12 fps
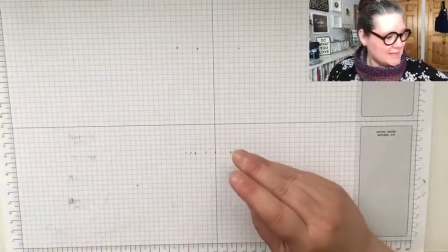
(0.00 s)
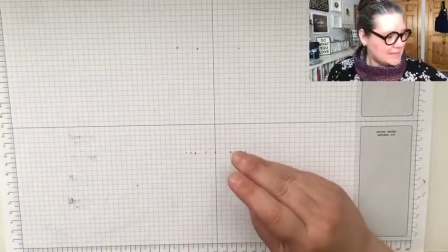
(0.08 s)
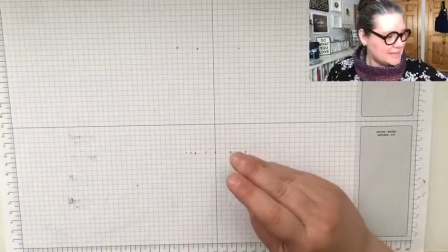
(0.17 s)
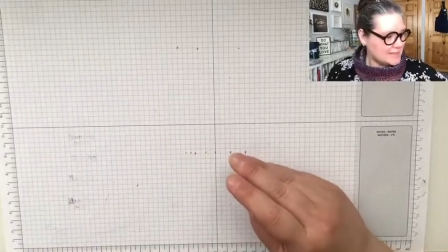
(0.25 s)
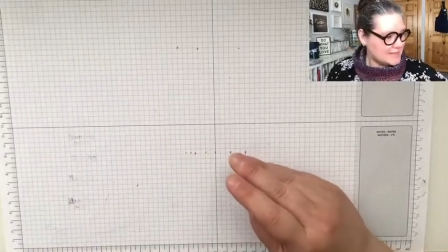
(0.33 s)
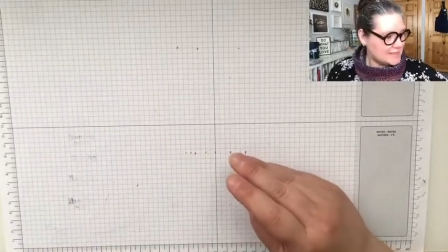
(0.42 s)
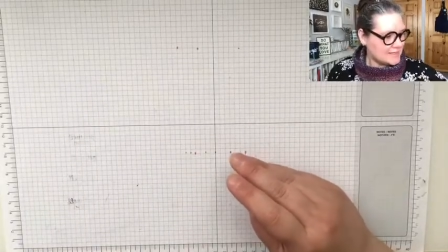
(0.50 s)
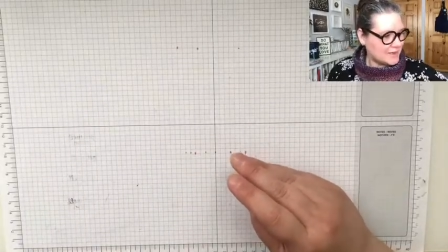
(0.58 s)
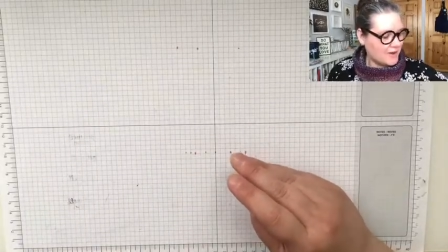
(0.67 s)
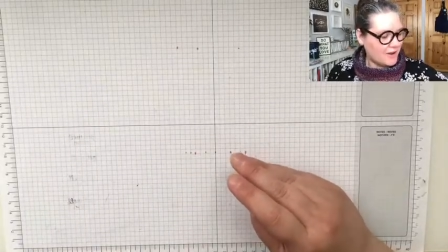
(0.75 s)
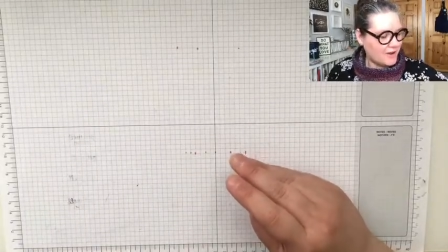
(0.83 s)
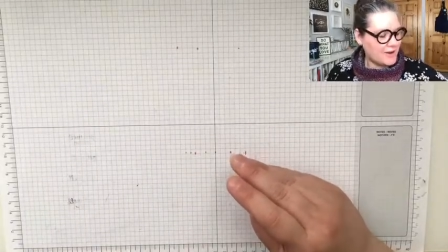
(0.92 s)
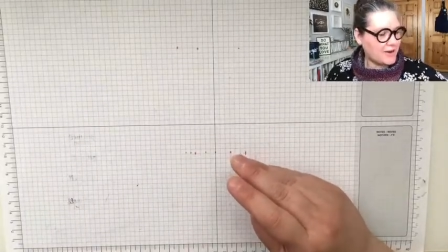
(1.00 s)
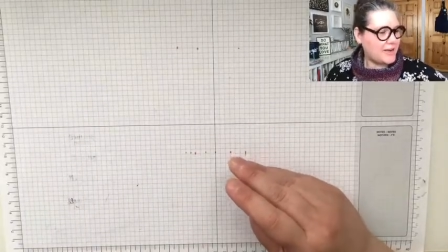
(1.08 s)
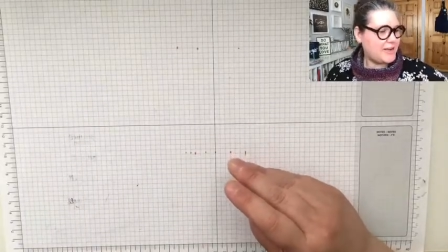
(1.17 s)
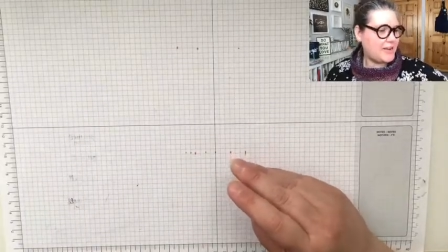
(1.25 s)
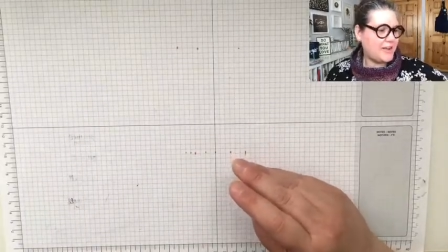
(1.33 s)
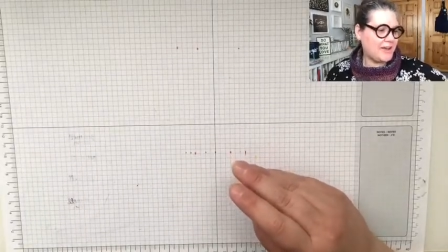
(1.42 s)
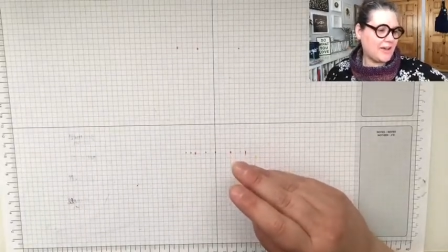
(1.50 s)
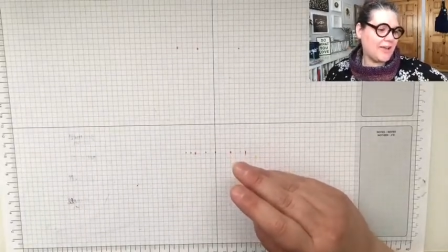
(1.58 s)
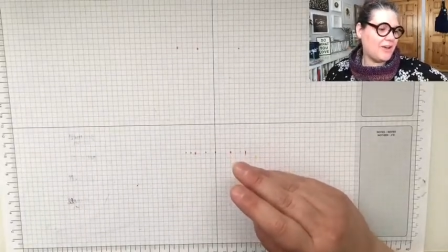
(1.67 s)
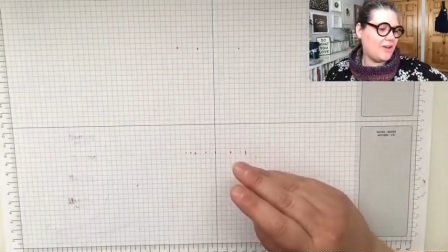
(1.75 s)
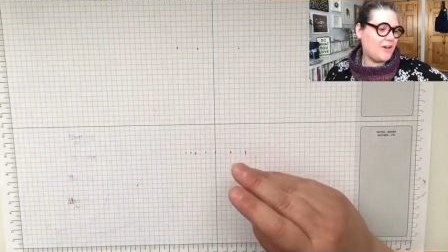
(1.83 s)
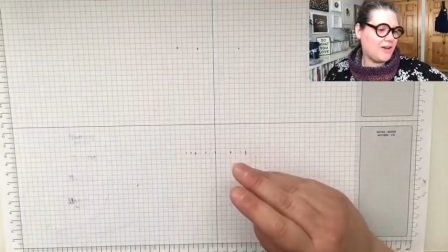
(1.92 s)
This card idea I
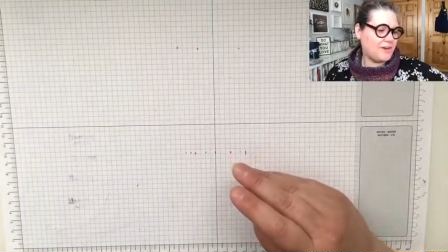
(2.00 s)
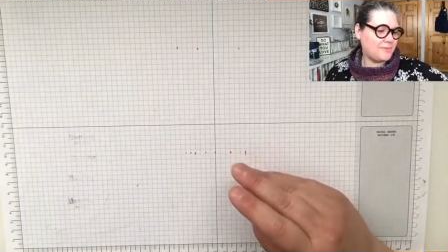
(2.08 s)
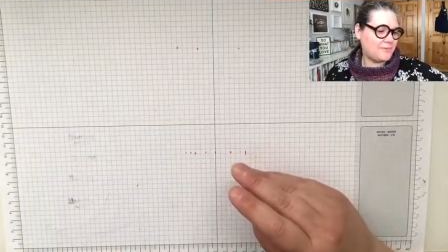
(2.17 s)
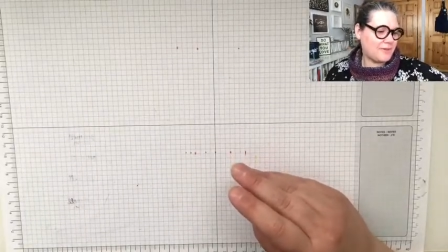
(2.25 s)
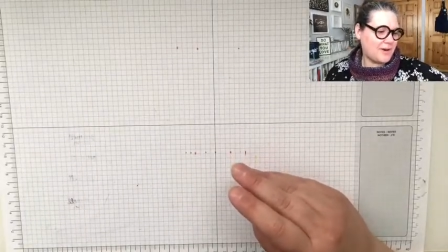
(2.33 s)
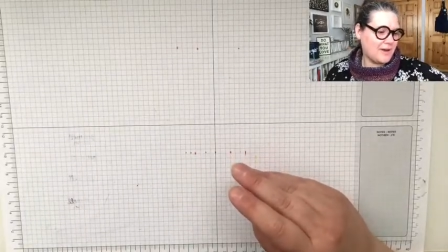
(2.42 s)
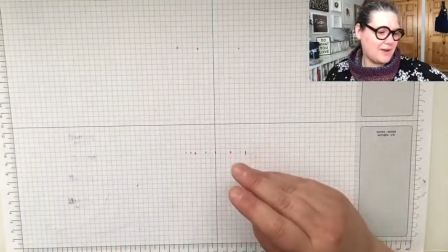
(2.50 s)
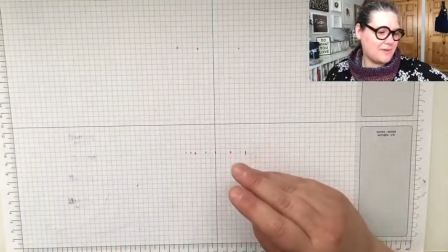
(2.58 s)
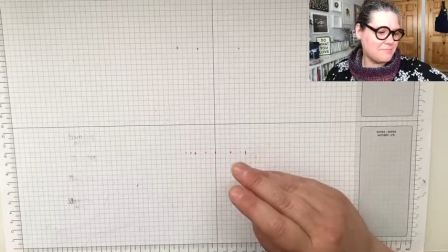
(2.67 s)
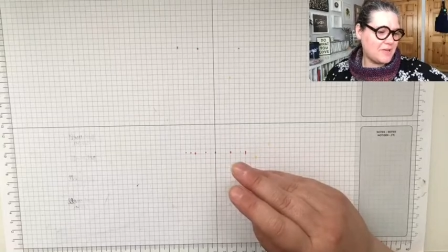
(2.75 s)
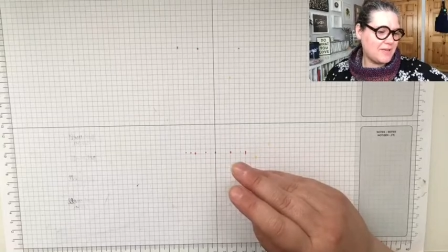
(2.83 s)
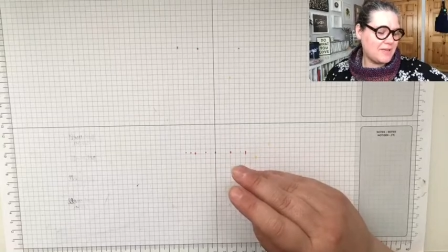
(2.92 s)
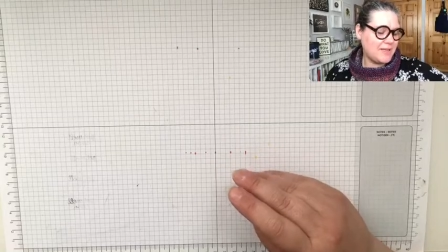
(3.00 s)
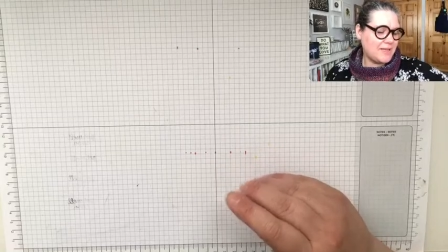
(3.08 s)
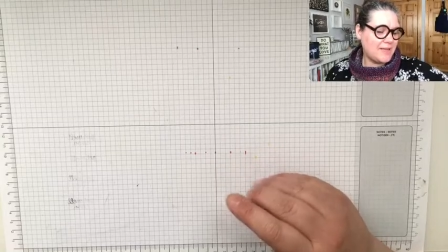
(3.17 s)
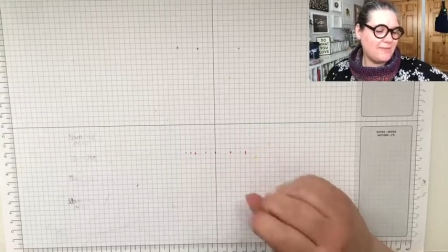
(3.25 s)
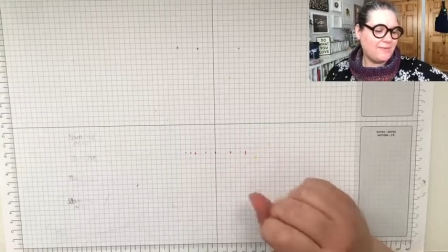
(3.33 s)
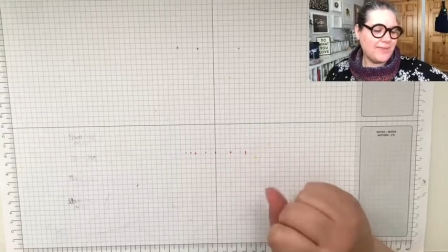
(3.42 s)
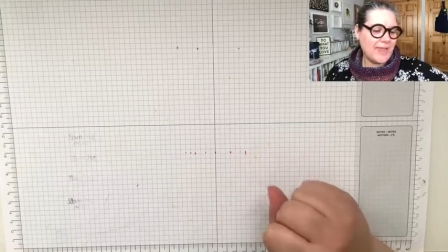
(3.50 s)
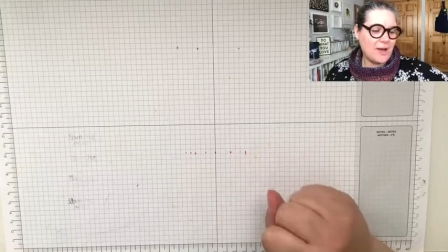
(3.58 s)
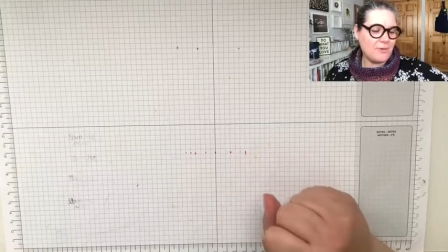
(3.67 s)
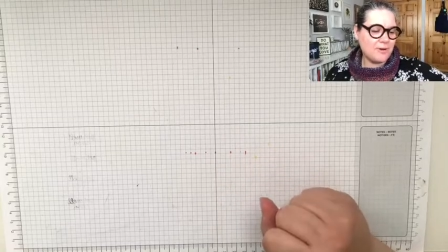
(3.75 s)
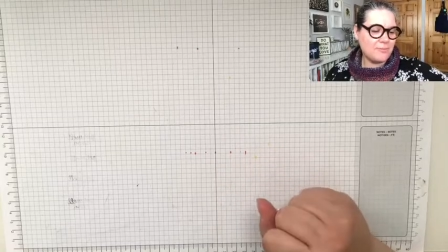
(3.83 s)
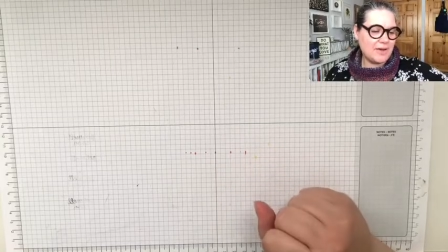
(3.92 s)
got from
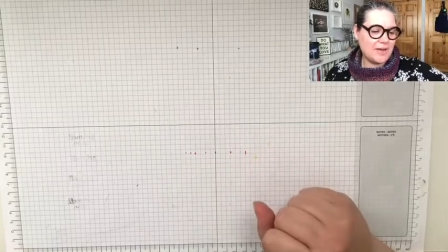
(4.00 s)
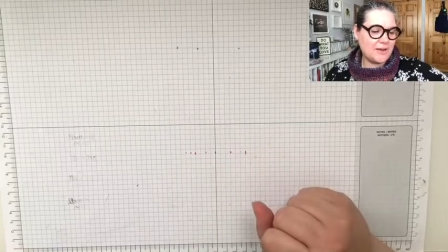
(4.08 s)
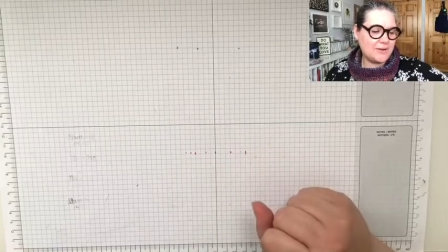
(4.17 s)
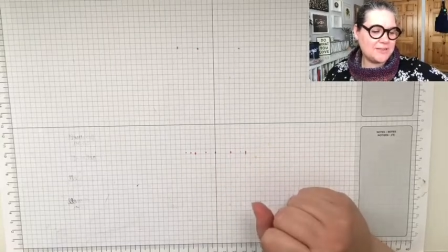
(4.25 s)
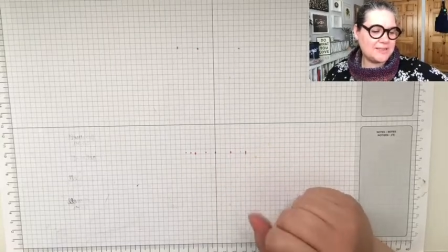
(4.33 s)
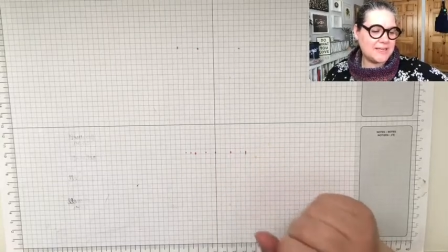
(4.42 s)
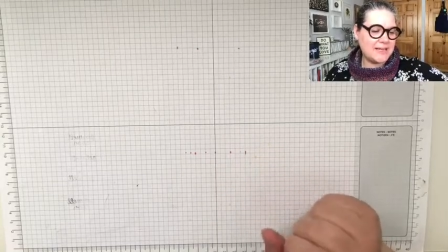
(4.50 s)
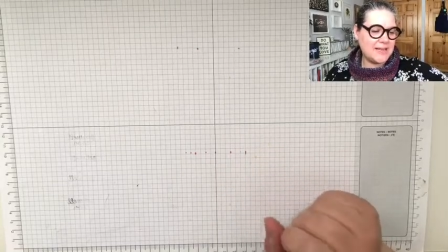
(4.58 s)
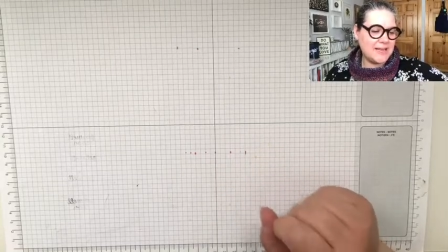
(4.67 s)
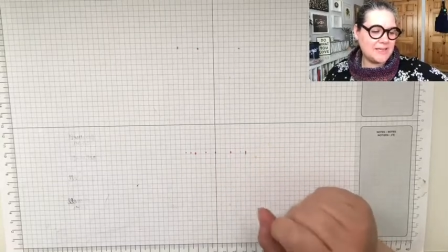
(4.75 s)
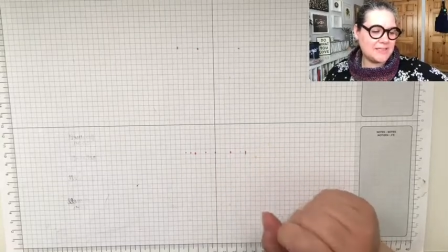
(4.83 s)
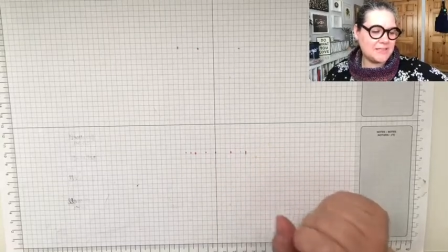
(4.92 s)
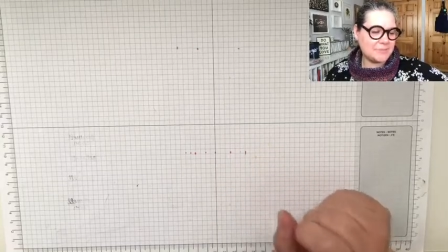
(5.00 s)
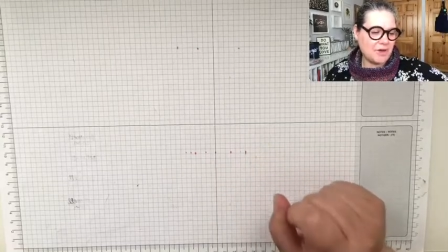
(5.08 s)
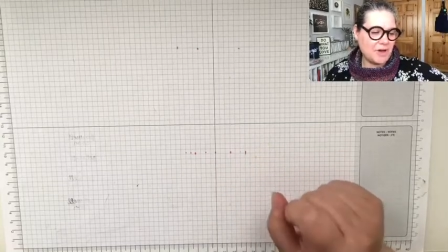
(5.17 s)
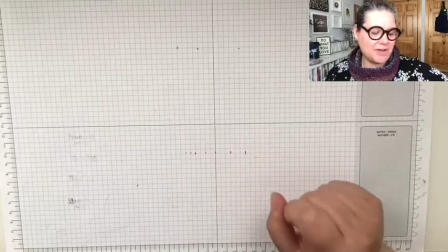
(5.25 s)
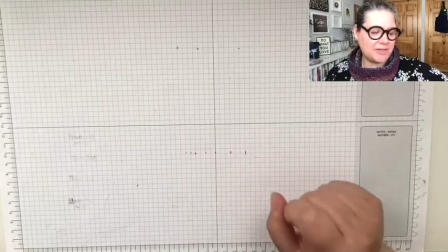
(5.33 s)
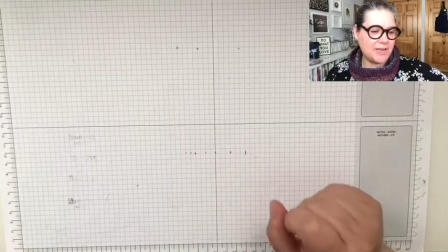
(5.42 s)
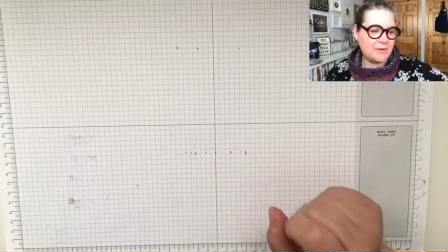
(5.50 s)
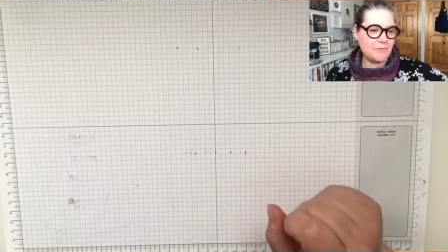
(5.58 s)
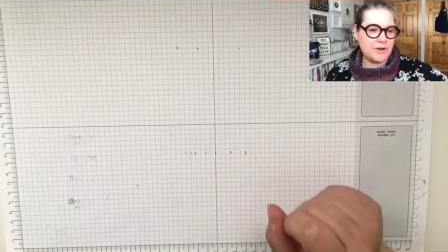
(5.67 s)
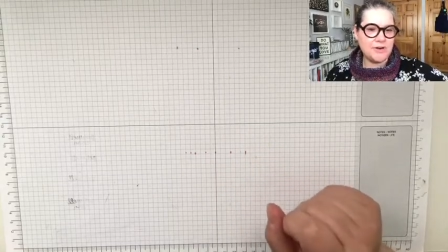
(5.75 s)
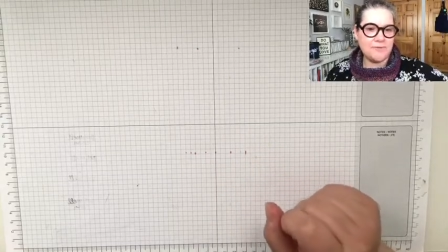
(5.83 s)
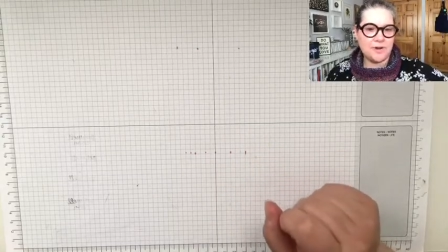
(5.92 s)
Flowerbug's Ink Spot and
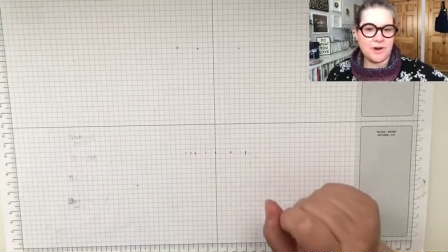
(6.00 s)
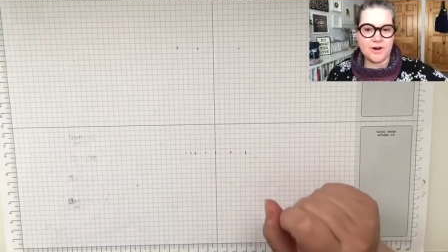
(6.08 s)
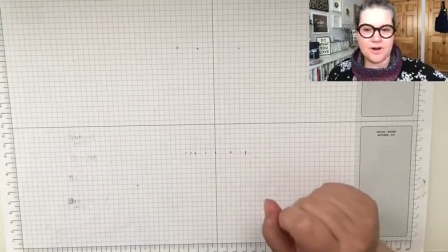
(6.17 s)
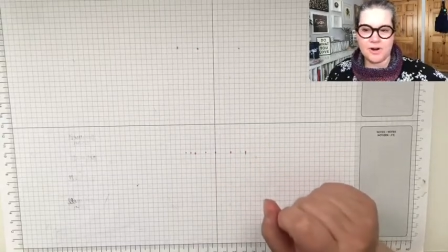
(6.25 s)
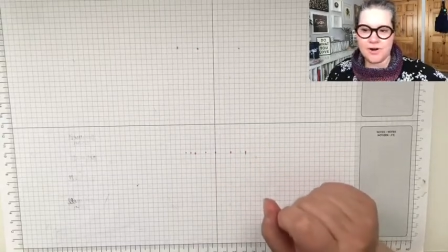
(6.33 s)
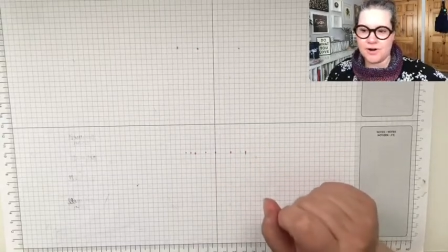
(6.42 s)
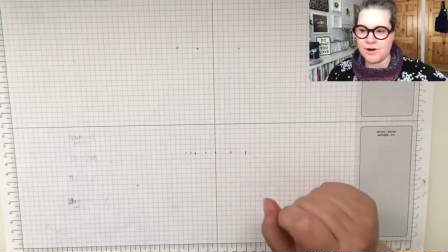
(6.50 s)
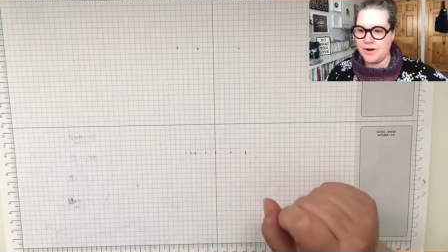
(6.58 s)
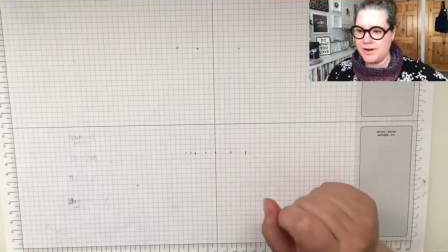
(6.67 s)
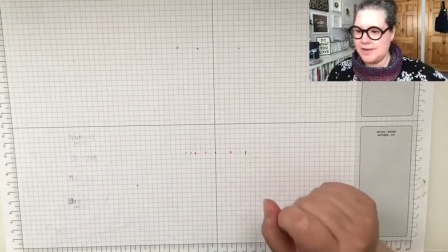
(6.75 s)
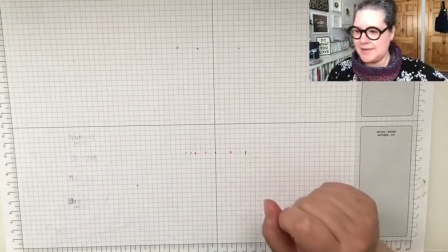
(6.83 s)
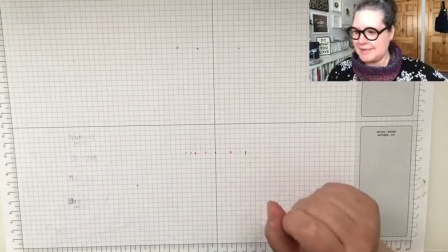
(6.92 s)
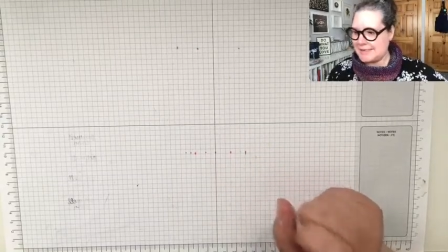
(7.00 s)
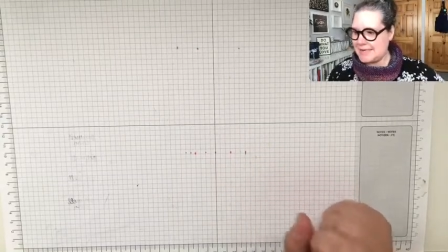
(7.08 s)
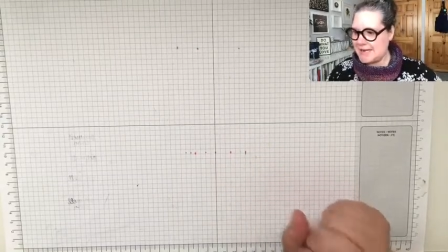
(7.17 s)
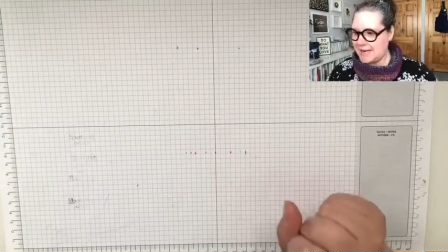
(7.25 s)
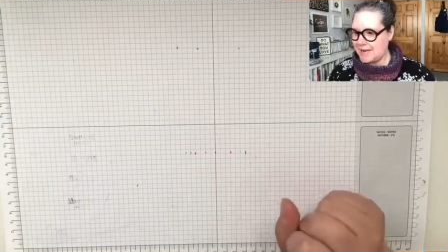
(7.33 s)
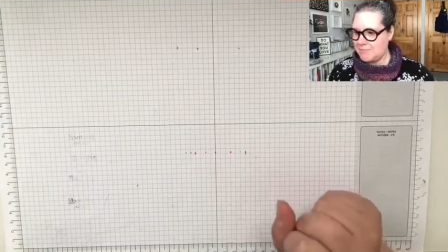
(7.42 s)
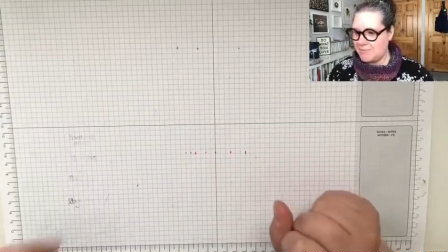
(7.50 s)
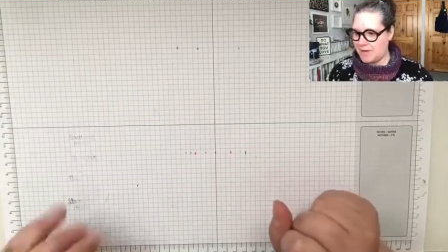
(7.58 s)
one of her team